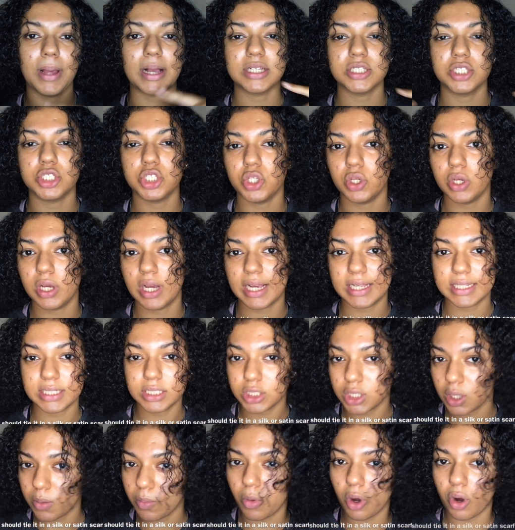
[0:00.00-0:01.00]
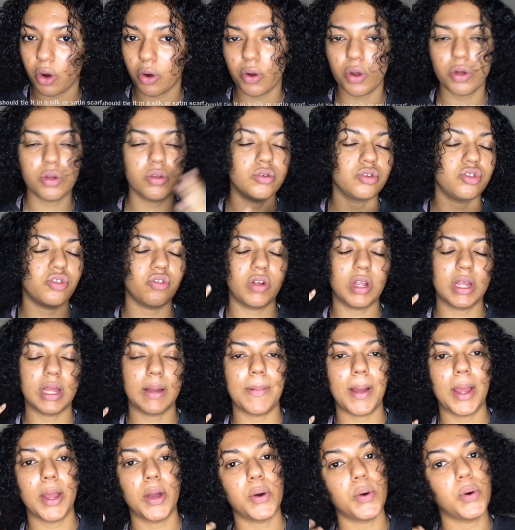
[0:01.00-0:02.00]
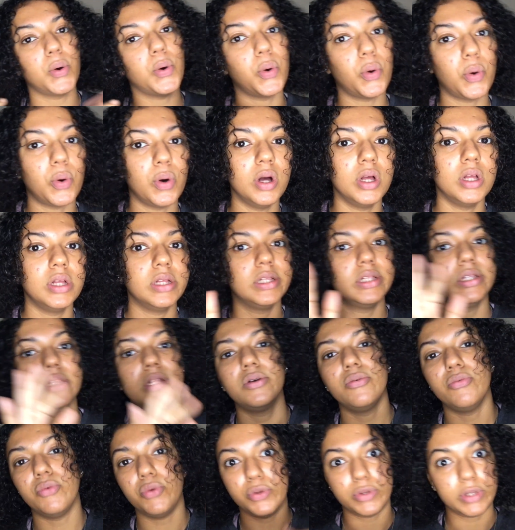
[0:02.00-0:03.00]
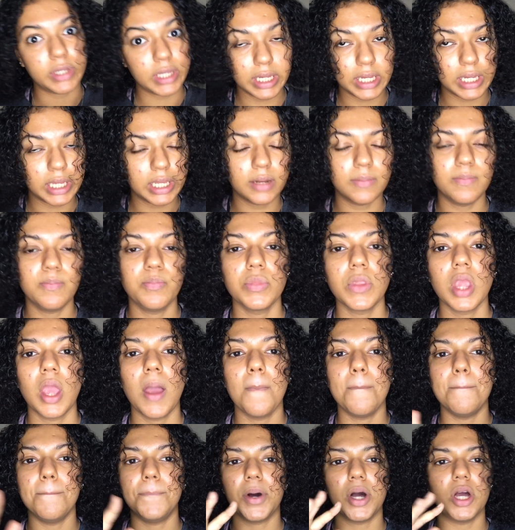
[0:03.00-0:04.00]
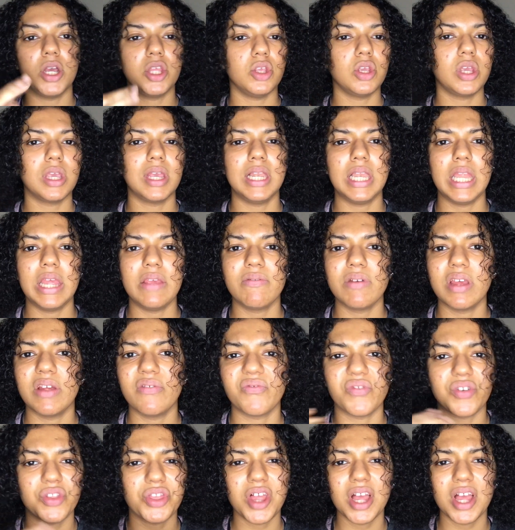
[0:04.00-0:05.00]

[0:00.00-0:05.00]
back to you guys tomorrow during my whole routine. But you can leave it in for